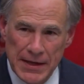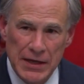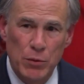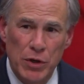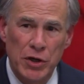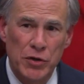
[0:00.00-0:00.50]

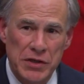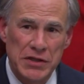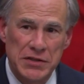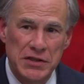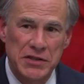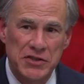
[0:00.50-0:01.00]
Anyone who
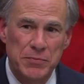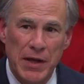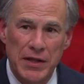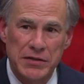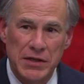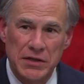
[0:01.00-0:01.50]
thinks this is
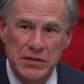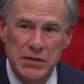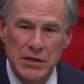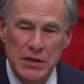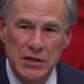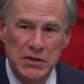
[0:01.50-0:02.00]

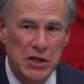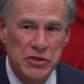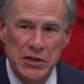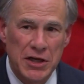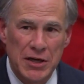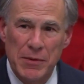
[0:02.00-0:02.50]
politics
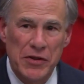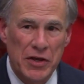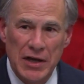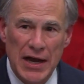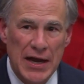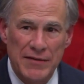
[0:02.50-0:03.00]
doesn't care about
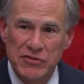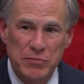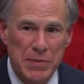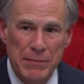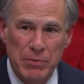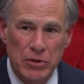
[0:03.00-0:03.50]
the lives
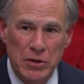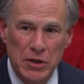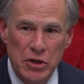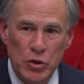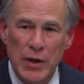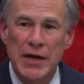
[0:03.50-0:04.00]
of people
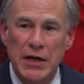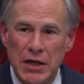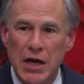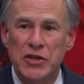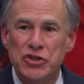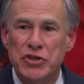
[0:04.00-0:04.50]
who had a
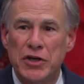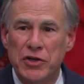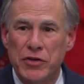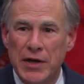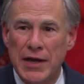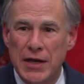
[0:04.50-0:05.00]
gun stuck
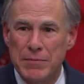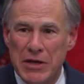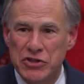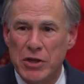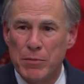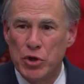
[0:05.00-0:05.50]
to their head
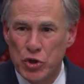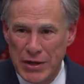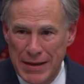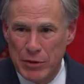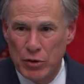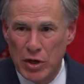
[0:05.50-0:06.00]
by someone who
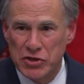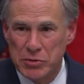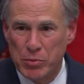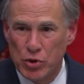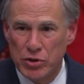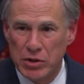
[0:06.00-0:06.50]
came across
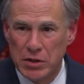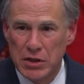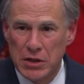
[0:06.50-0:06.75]
the border,